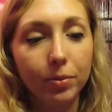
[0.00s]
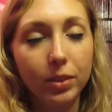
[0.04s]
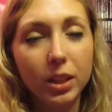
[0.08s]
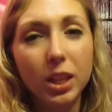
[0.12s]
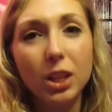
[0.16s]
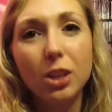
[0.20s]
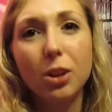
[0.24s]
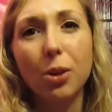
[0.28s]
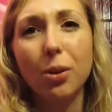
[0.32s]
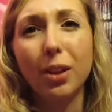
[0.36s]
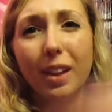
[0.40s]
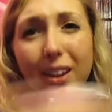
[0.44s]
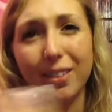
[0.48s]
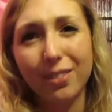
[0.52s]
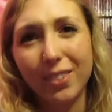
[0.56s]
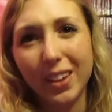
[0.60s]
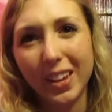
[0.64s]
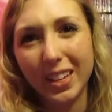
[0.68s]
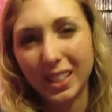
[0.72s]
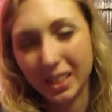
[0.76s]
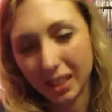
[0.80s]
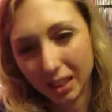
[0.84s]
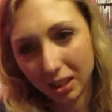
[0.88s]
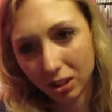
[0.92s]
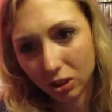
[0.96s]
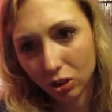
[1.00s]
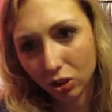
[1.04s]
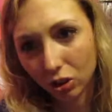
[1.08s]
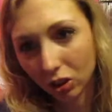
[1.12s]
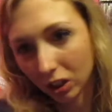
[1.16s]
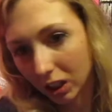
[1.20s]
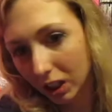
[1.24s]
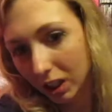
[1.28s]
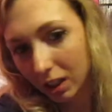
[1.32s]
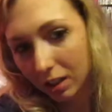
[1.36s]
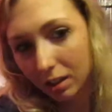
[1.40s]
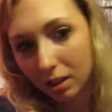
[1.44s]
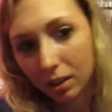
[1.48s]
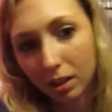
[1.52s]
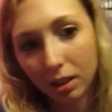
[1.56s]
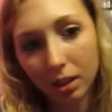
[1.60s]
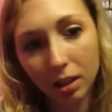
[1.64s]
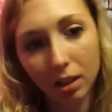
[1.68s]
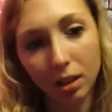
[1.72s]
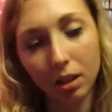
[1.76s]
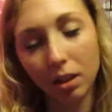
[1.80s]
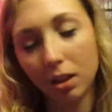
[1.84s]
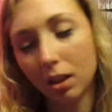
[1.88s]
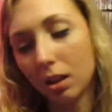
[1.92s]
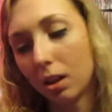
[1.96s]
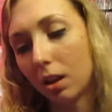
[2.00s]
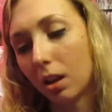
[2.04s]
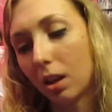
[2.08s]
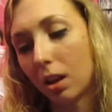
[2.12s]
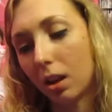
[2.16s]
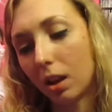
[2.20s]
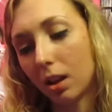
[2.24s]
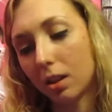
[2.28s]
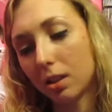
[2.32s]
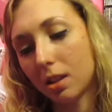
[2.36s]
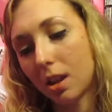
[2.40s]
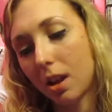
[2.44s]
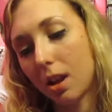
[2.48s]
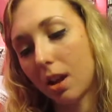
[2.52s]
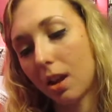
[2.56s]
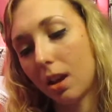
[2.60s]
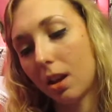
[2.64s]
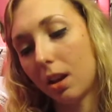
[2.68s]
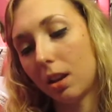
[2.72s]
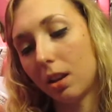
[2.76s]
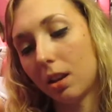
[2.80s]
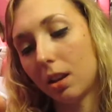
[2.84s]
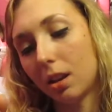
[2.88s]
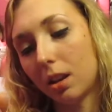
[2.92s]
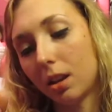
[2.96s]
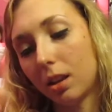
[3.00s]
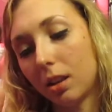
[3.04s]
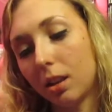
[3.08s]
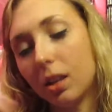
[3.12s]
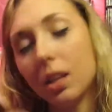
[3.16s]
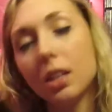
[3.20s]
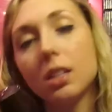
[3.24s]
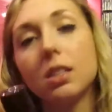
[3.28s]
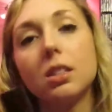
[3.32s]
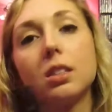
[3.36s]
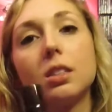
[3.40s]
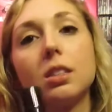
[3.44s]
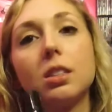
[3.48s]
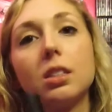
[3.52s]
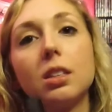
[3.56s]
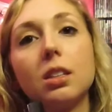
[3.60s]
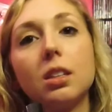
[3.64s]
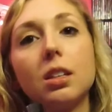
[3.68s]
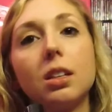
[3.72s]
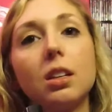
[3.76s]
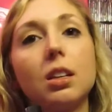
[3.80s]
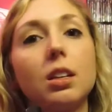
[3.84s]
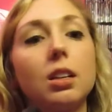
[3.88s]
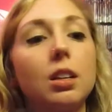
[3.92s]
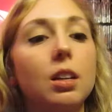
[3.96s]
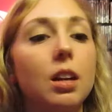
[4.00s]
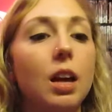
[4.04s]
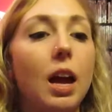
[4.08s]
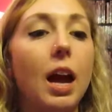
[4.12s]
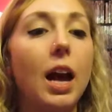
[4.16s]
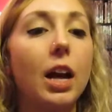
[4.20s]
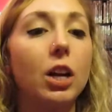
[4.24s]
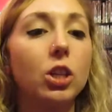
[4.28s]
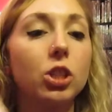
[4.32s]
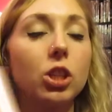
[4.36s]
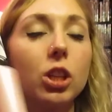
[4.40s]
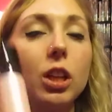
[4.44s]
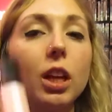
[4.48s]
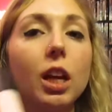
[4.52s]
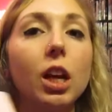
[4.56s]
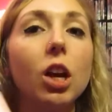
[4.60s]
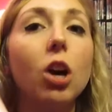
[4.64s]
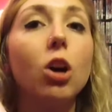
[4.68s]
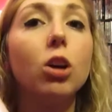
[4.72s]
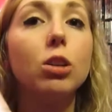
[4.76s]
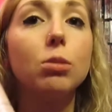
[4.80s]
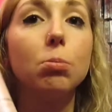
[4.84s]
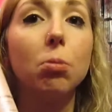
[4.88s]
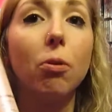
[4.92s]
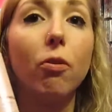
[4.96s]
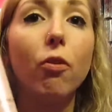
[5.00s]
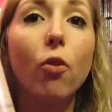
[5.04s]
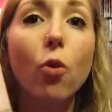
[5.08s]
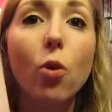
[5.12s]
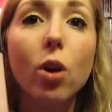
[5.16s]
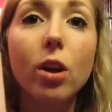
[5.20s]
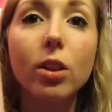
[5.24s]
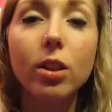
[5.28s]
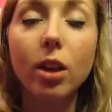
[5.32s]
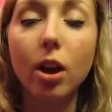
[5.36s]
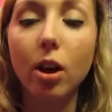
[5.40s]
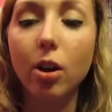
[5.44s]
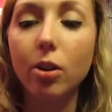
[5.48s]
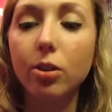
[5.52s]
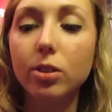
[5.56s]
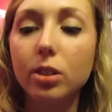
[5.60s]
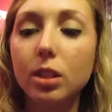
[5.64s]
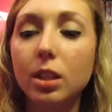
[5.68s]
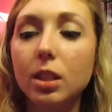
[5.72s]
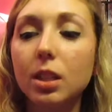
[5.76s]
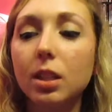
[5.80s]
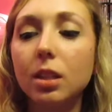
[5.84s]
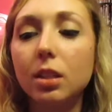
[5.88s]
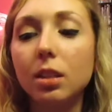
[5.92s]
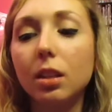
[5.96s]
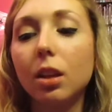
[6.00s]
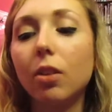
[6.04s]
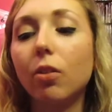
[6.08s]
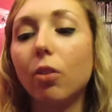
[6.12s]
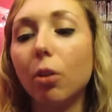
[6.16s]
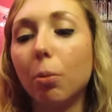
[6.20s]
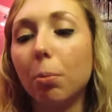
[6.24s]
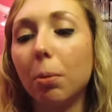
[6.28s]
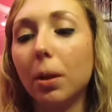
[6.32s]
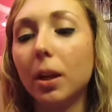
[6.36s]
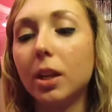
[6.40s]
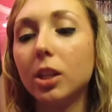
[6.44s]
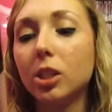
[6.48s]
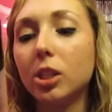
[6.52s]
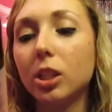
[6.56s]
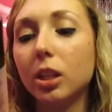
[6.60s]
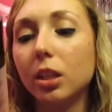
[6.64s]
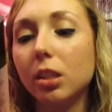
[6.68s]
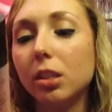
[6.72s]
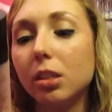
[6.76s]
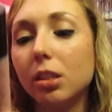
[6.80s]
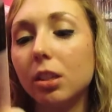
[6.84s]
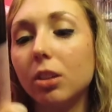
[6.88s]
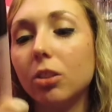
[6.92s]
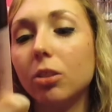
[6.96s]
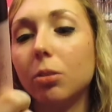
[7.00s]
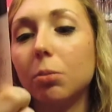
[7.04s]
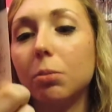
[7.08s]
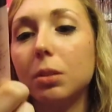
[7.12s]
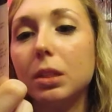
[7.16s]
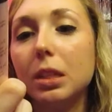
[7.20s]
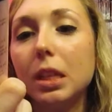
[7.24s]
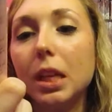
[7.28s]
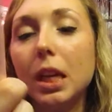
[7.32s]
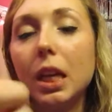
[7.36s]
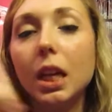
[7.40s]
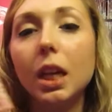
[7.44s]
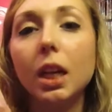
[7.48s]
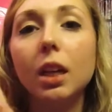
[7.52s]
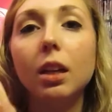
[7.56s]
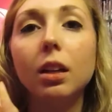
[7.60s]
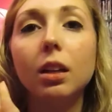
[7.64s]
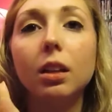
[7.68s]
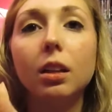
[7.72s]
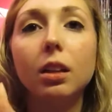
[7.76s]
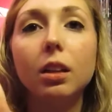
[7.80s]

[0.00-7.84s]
Like face sunscreen. And then this actually goes before those. This is the Replenishing Serum C.